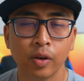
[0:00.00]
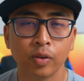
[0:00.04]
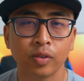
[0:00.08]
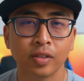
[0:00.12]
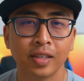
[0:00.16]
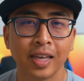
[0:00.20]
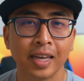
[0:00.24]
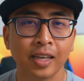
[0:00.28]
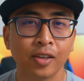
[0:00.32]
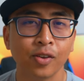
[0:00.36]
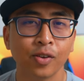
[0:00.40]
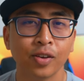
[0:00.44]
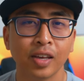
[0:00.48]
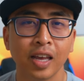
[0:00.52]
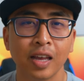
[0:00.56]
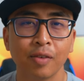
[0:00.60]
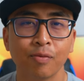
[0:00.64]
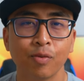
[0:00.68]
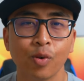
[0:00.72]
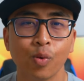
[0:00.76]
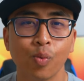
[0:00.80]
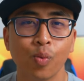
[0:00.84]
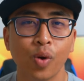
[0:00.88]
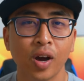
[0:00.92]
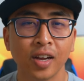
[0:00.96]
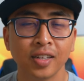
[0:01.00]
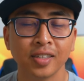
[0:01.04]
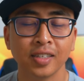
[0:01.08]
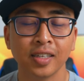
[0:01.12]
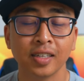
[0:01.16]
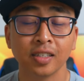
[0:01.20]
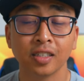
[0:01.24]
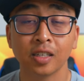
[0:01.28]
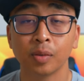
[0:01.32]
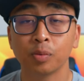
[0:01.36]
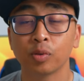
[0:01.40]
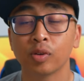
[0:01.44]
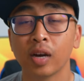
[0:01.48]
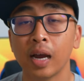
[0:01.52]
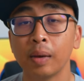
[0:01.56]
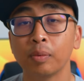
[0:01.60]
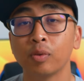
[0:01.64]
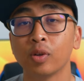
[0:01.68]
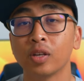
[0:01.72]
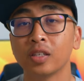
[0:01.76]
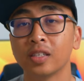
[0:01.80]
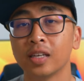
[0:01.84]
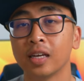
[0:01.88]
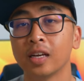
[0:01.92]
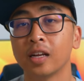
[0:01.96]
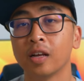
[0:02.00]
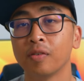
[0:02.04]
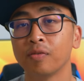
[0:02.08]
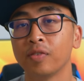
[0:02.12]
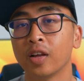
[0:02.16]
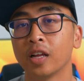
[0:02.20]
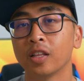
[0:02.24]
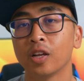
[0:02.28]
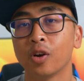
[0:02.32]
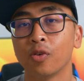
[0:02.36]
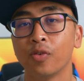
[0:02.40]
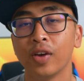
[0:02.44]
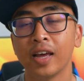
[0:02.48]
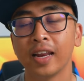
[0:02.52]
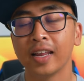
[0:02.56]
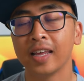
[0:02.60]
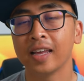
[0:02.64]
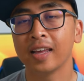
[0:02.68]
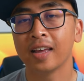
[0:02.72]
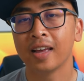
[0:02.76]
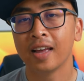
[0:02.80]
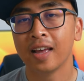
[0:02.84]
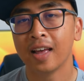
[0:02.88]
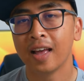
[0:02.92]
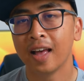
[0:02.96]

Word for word: Thank you again for watching. Subscribe to the channel if not already.